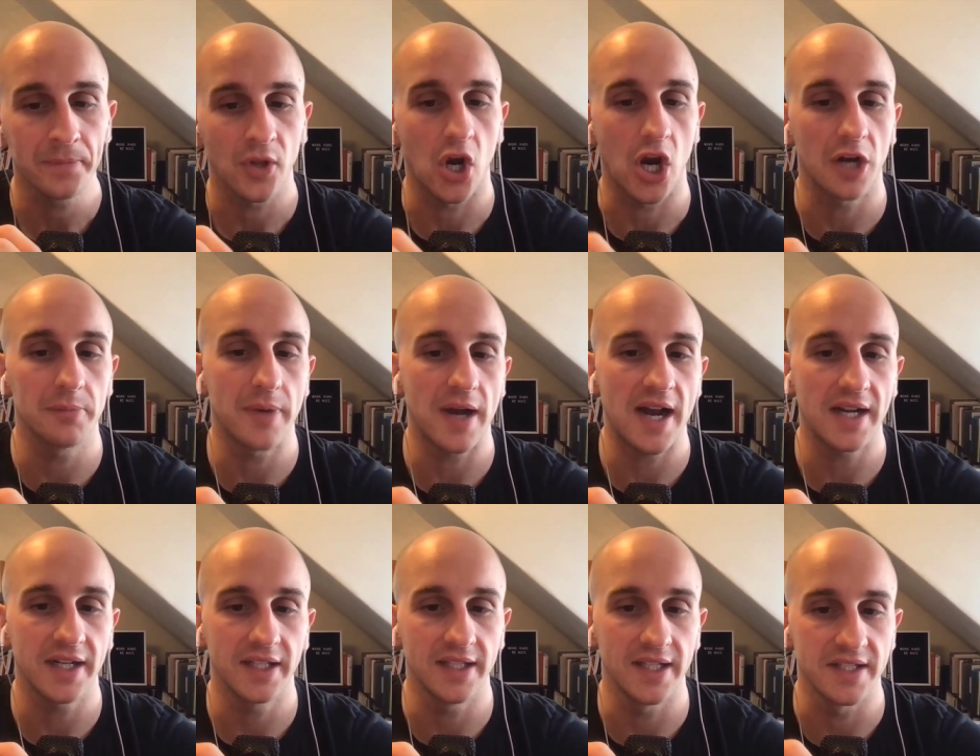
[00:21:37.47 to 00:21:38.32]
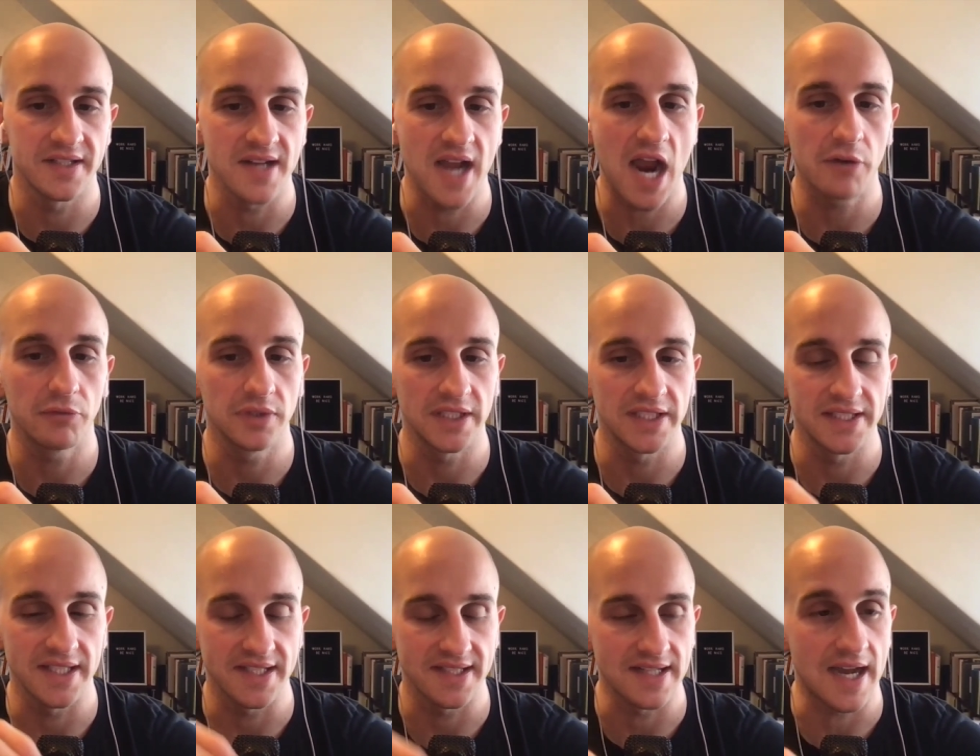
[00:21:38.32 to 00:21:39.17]
Our body is not really
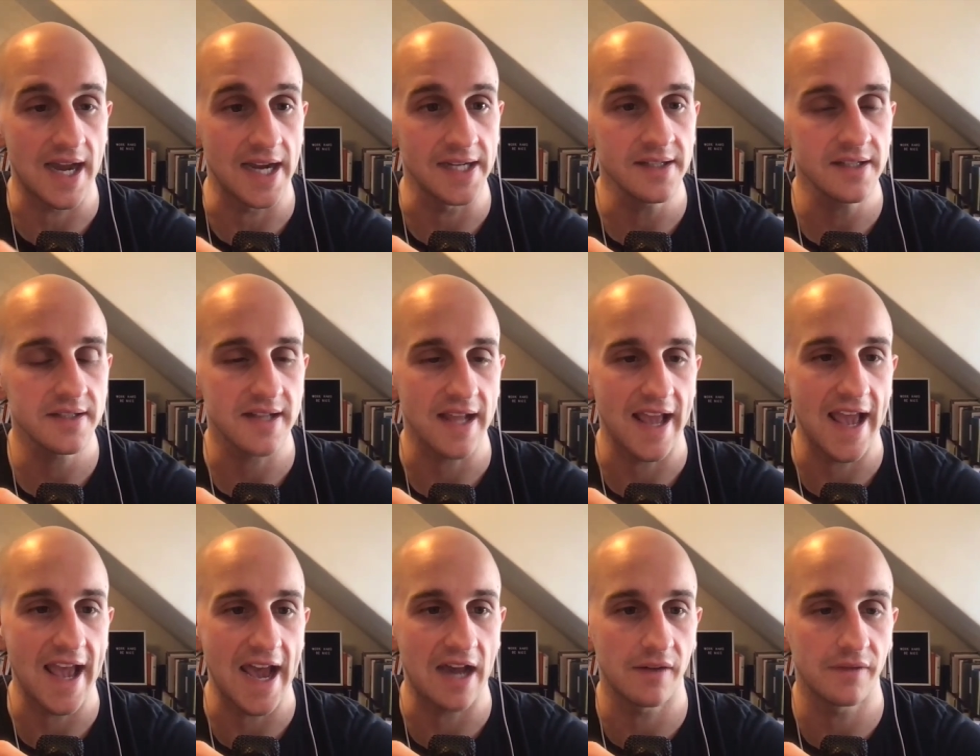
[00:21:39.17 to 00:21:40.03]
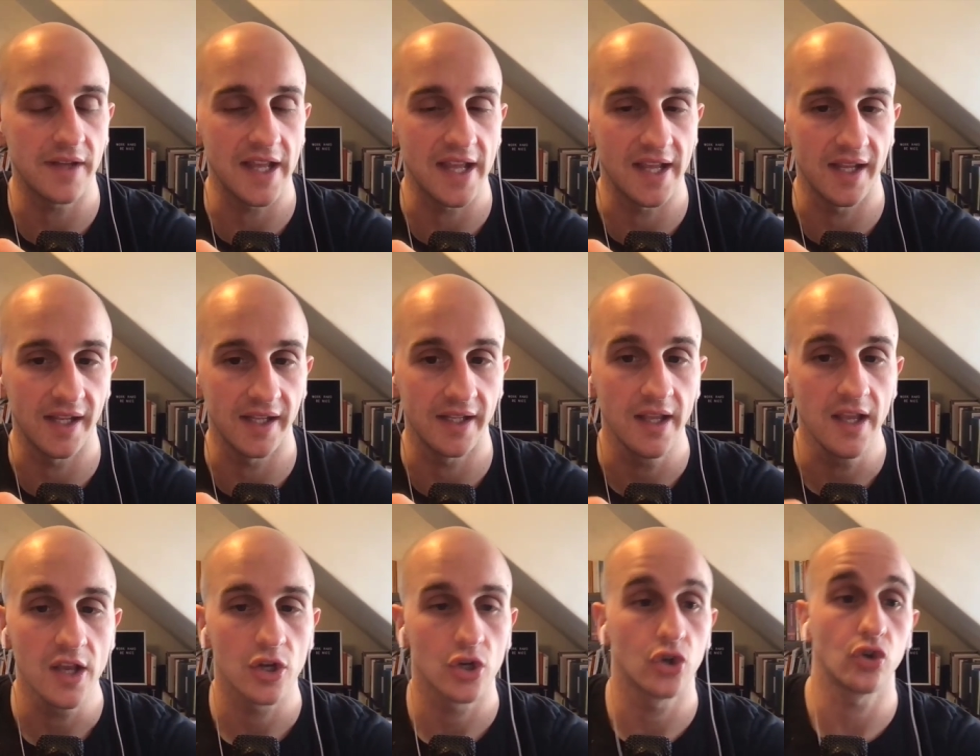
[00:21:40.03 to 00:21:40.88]
designed to have a
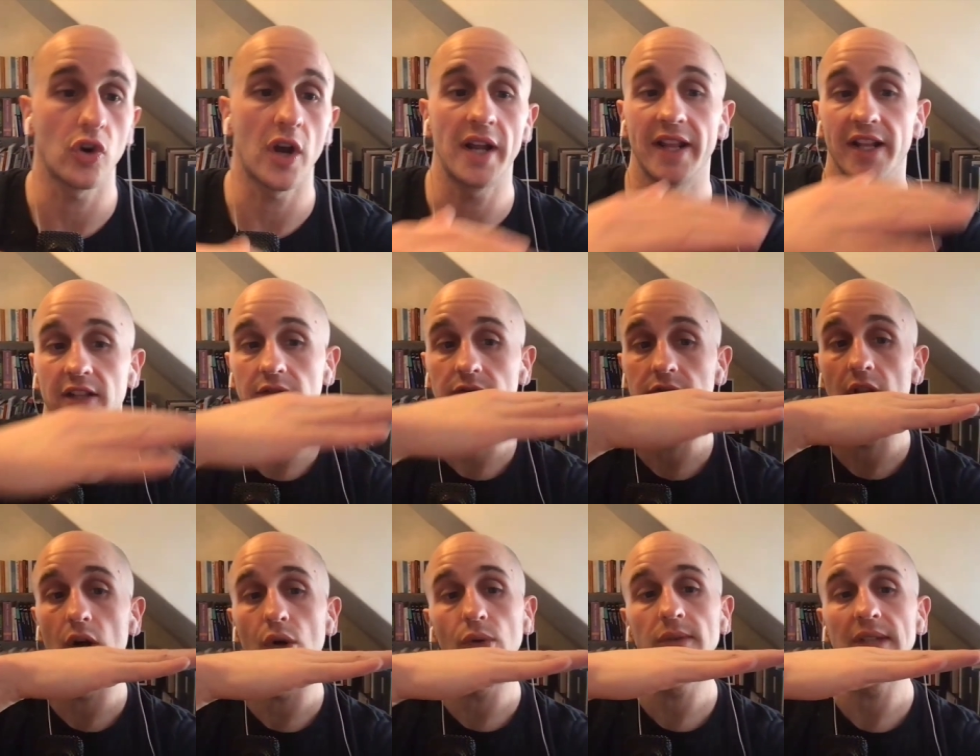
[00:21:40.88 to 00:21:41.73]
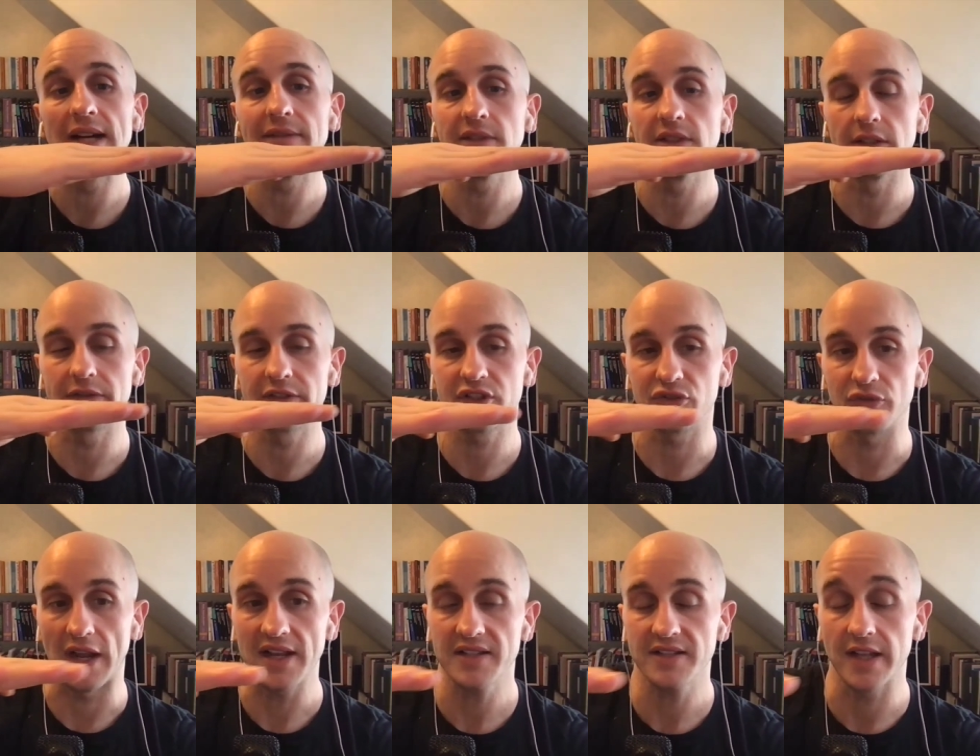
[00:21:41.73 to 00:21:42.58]
chronic low level of
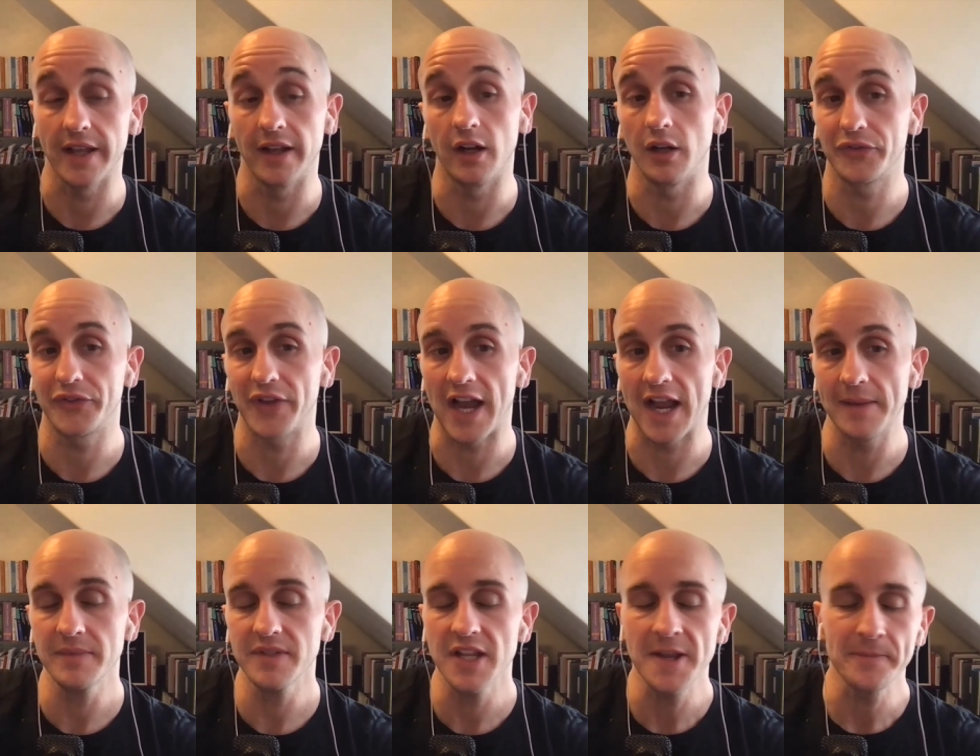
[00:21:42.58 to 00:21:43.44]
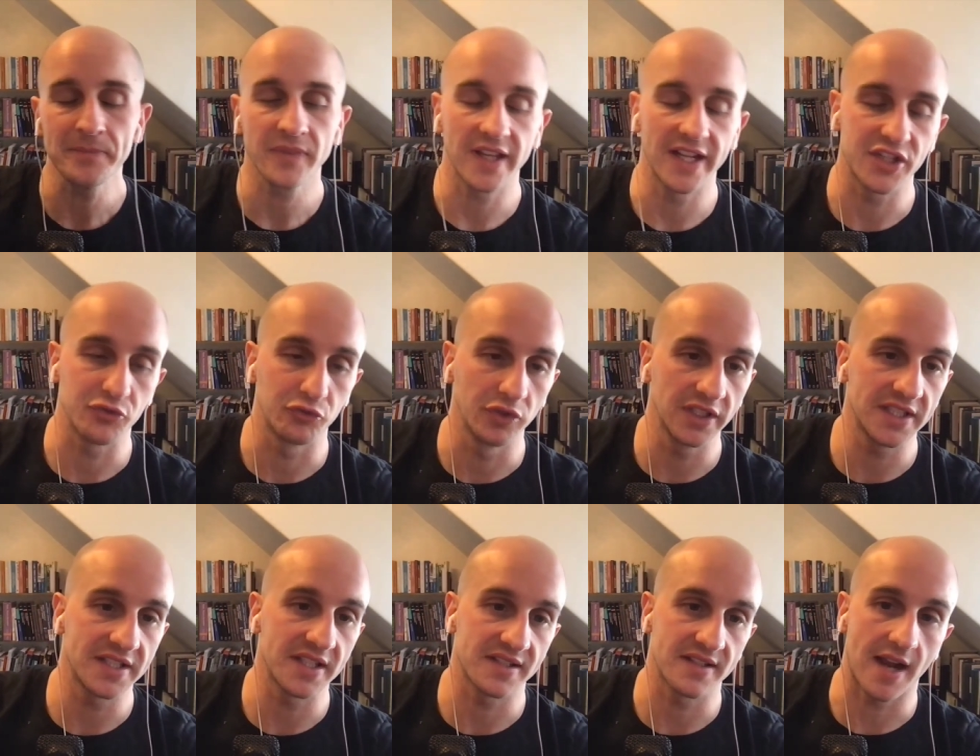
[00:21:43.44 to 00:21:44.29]
stress at all times. It's really
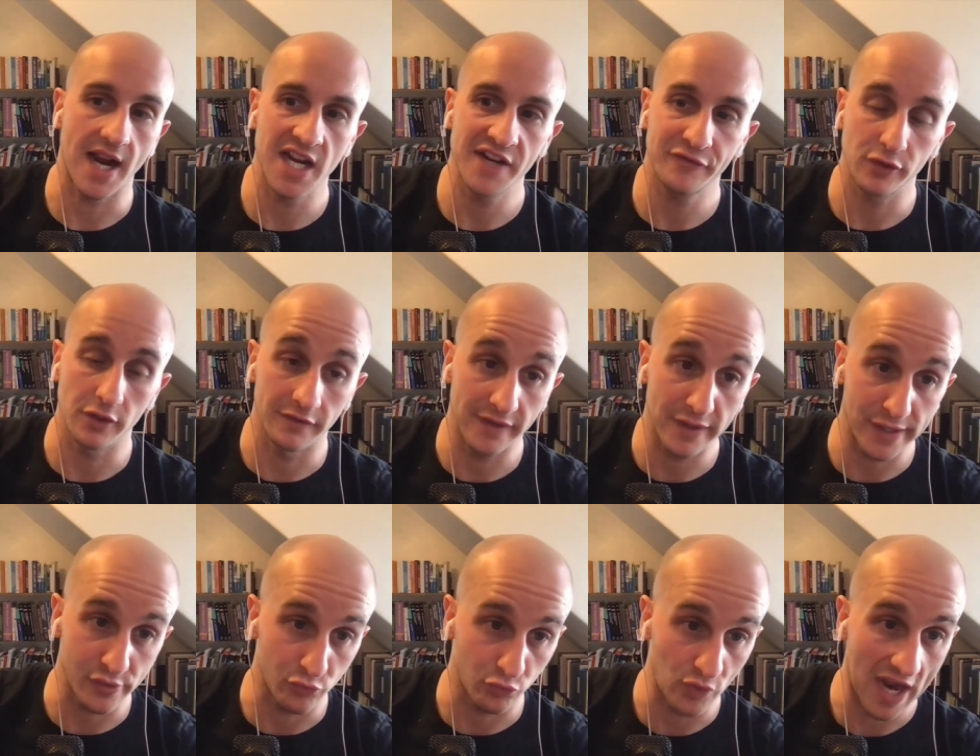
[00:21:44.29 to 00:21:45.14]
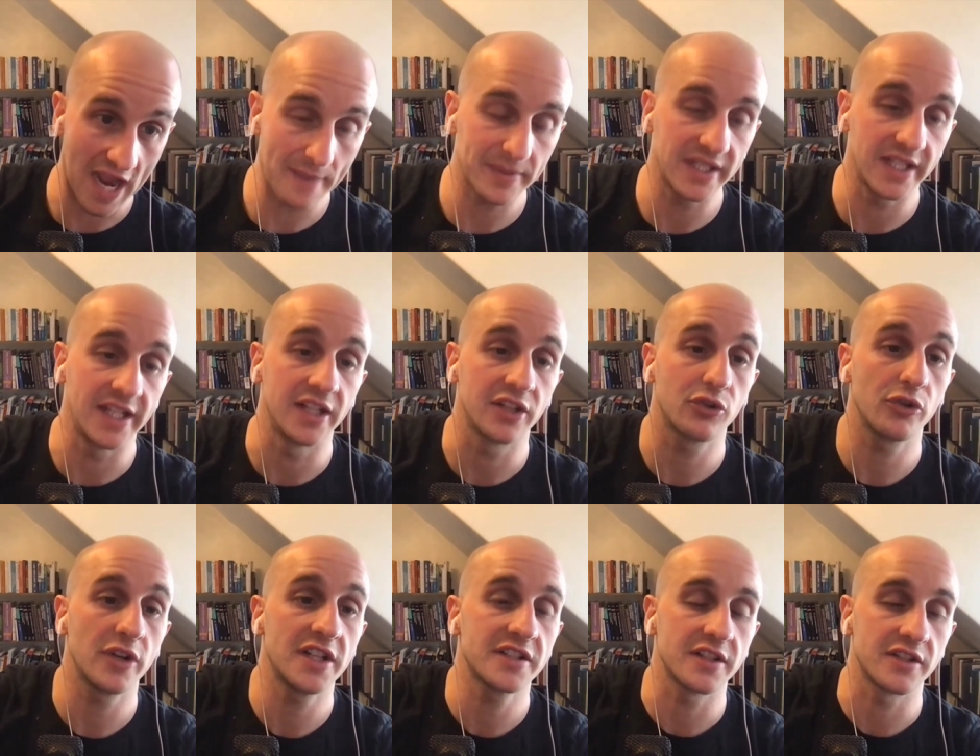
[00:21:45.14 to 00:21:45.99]
designed for a very rapid
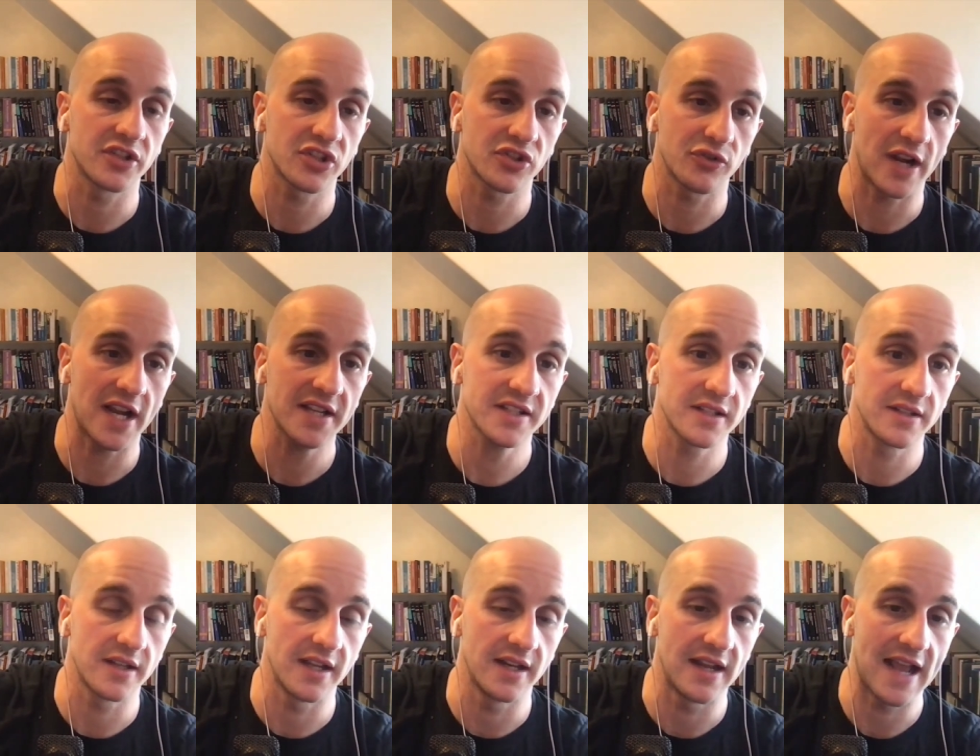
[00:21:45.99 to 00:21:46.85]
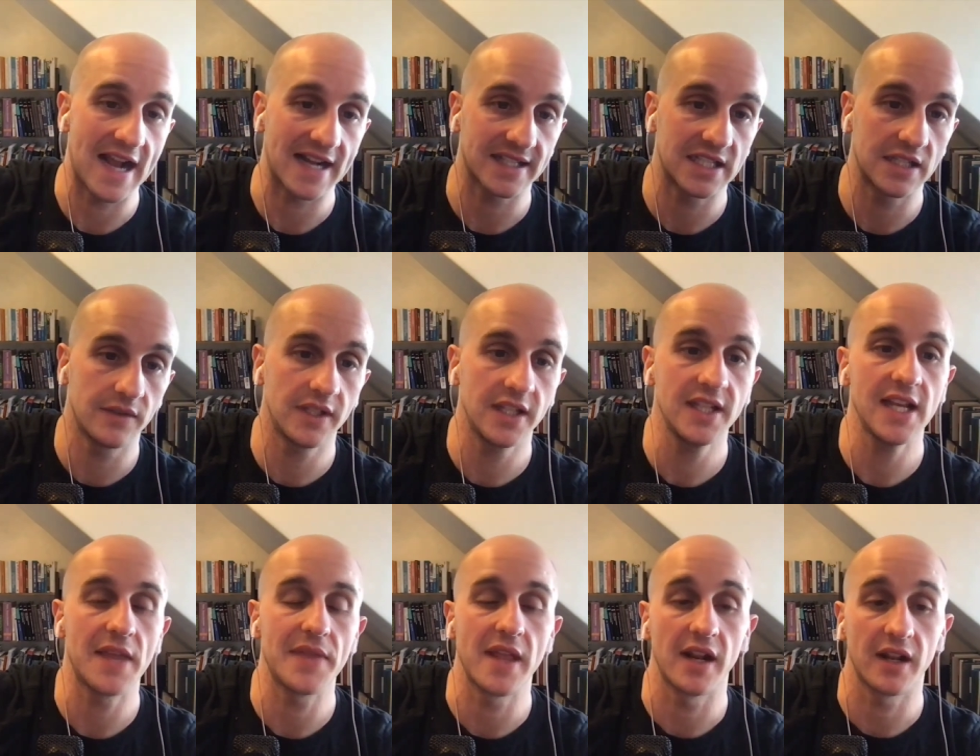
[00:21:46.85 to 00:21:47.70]
increase in stress and activity,
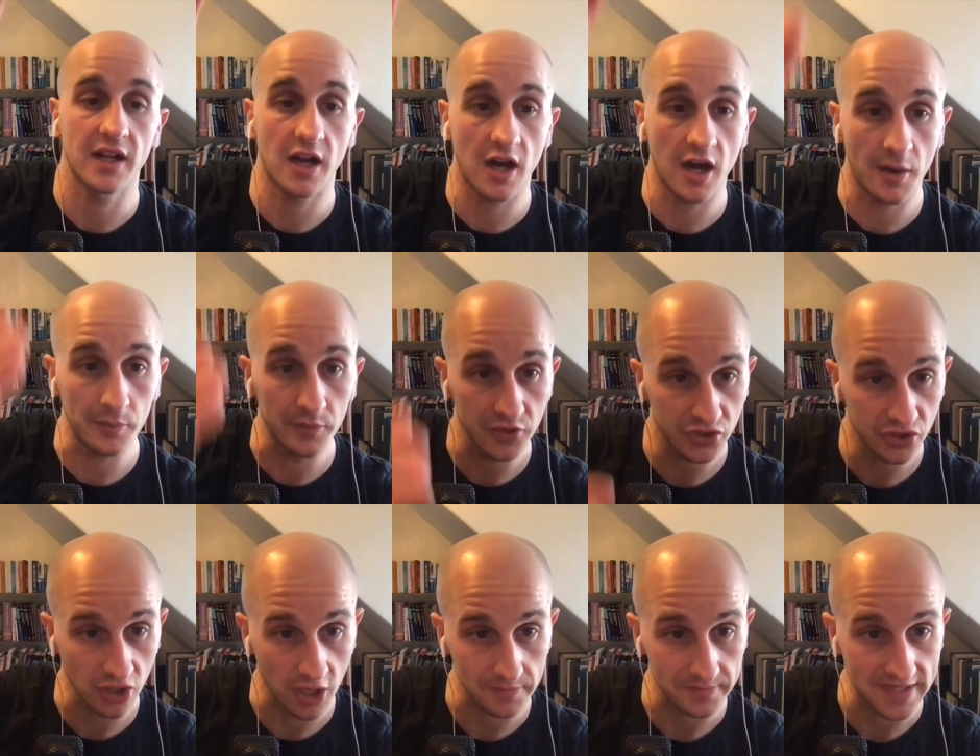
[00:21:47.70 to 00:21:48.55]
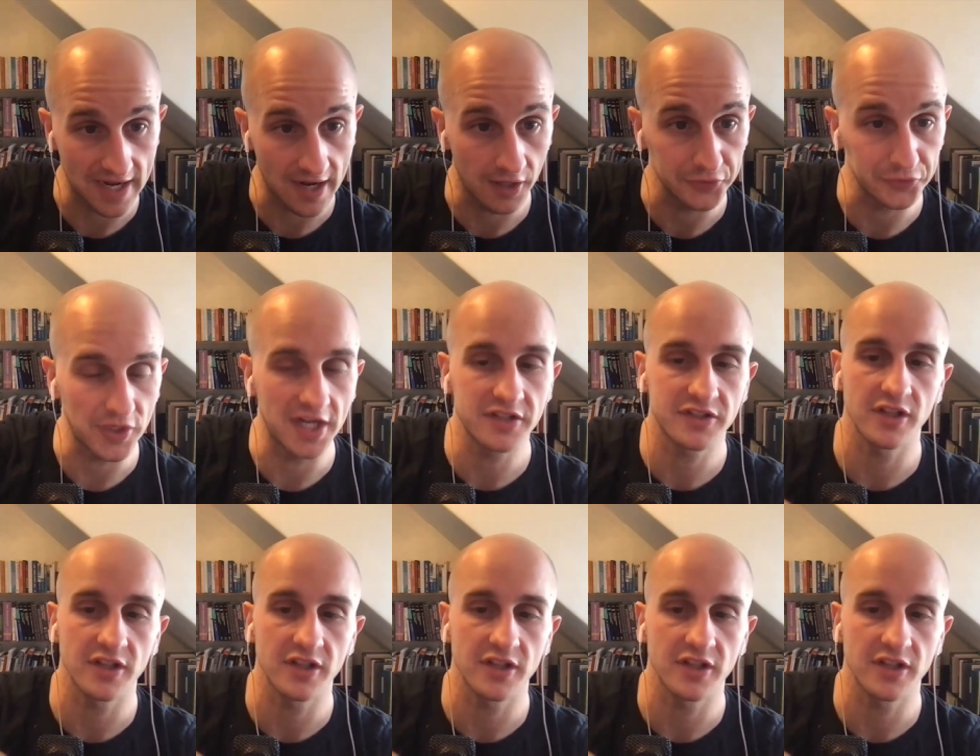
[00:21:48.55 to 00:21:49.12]
and then a calm, sharp down, right?